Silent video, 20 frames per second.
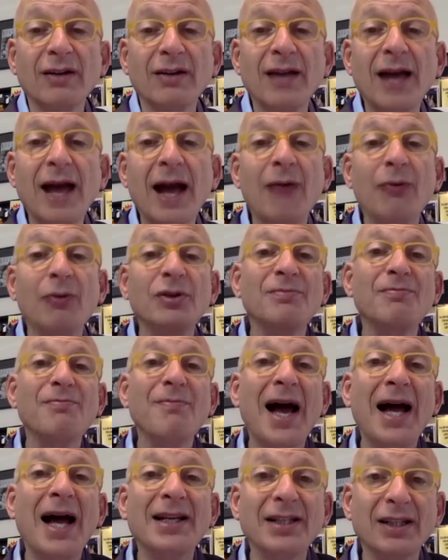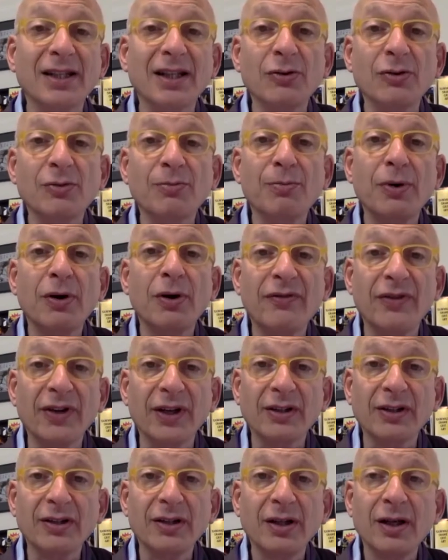That was magic. That was
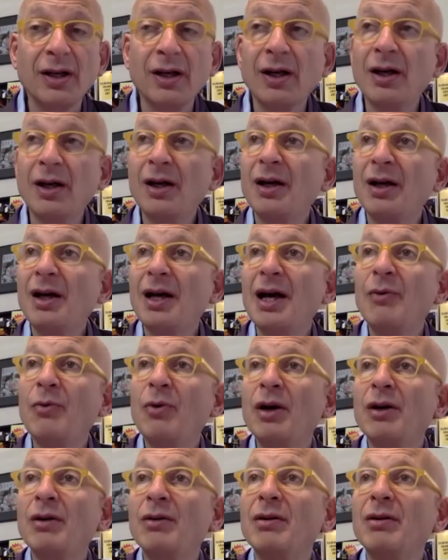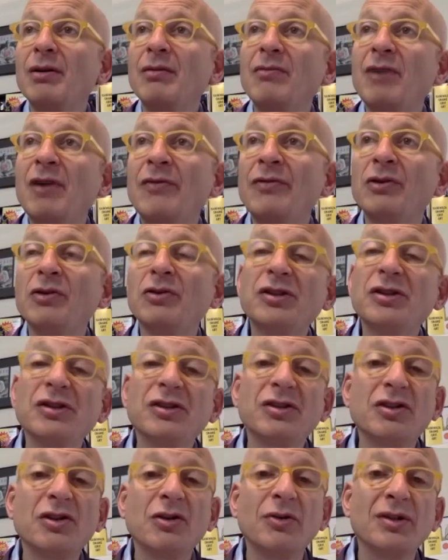perfect. And what
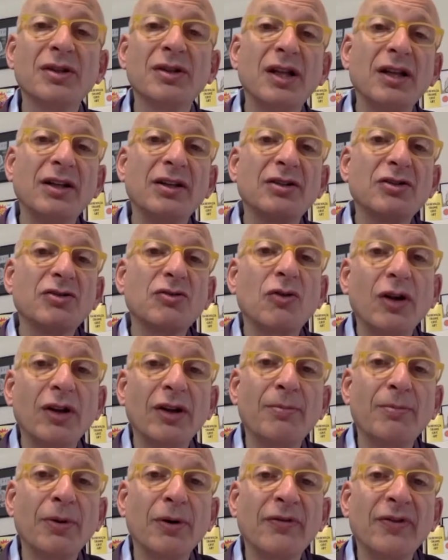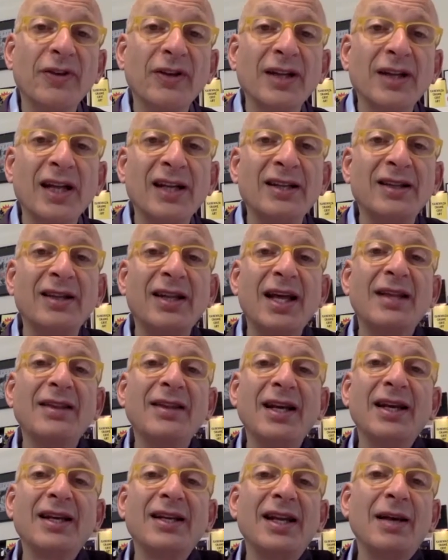revolutions do is they destroy the perfect and then
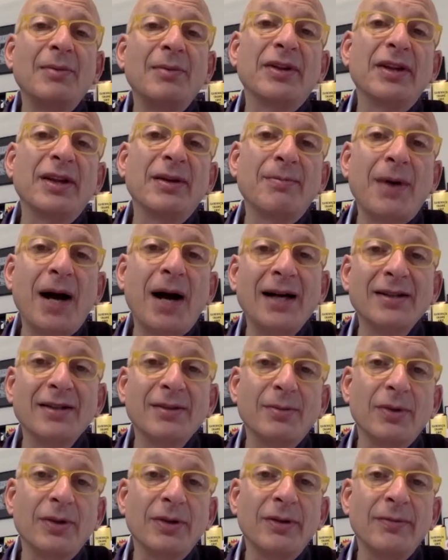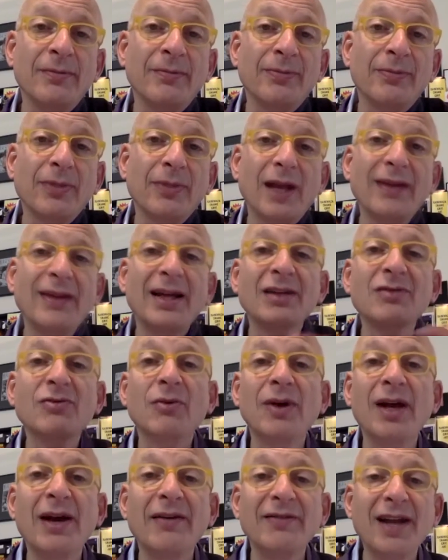they enable the impossible. And that's what
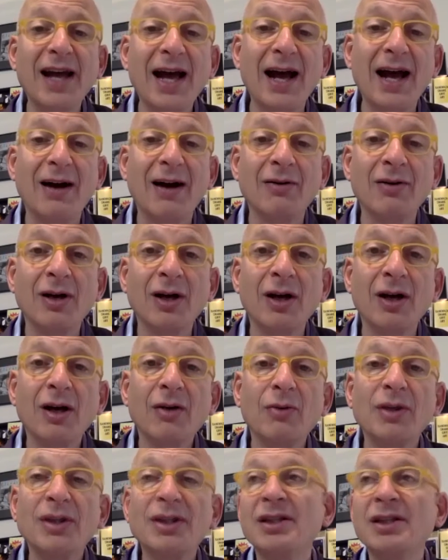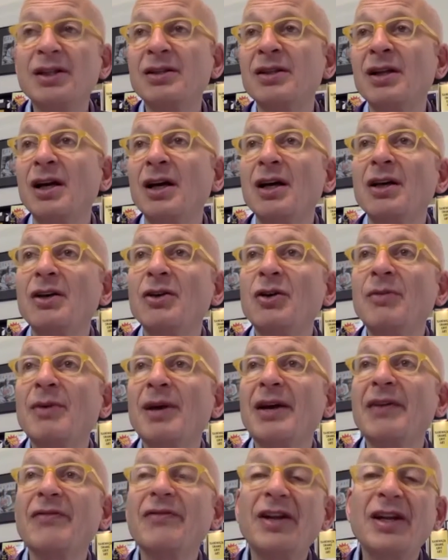we have now, which is you can
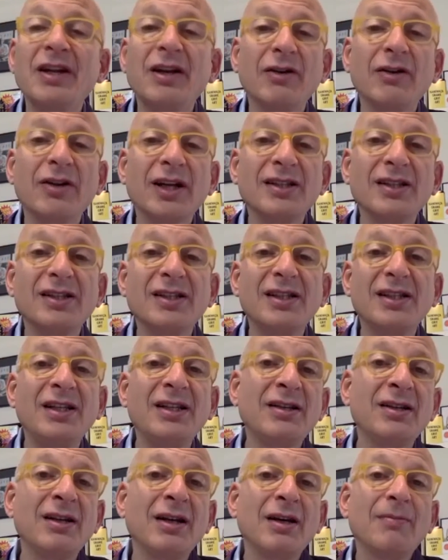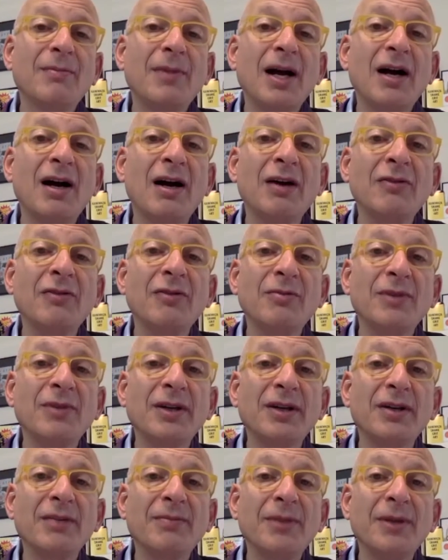make a video that gets seen by 100
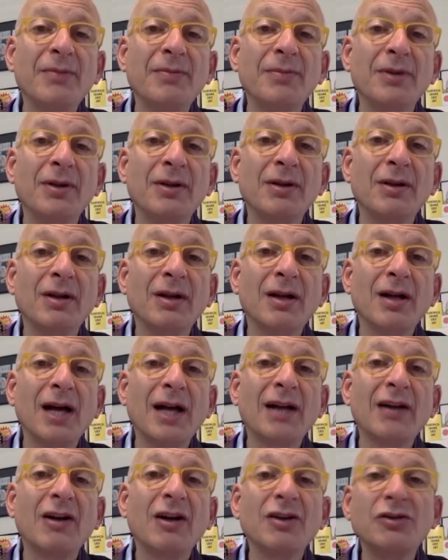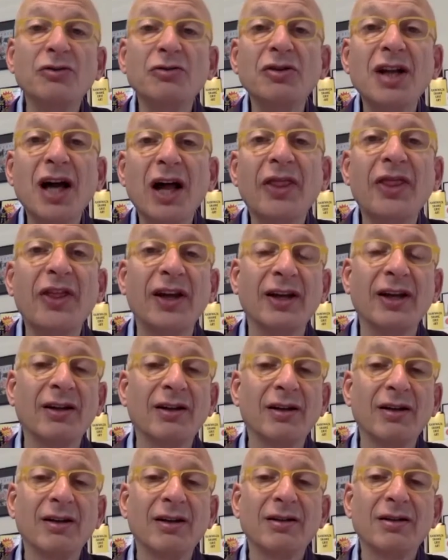million people and it costs you nothing
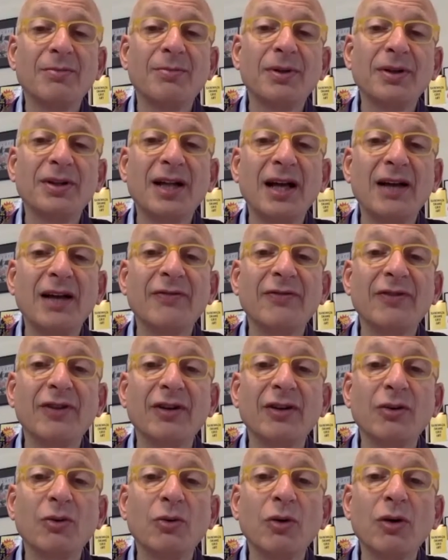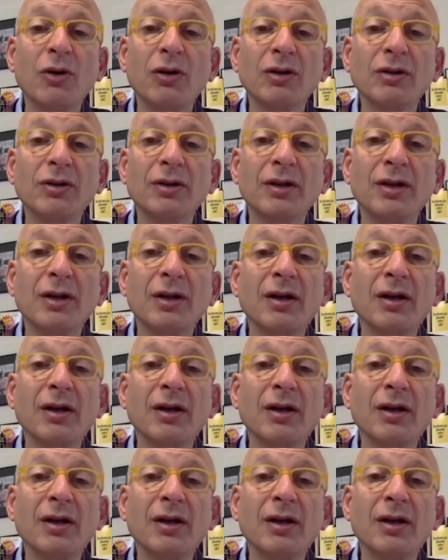to put that in front of the world.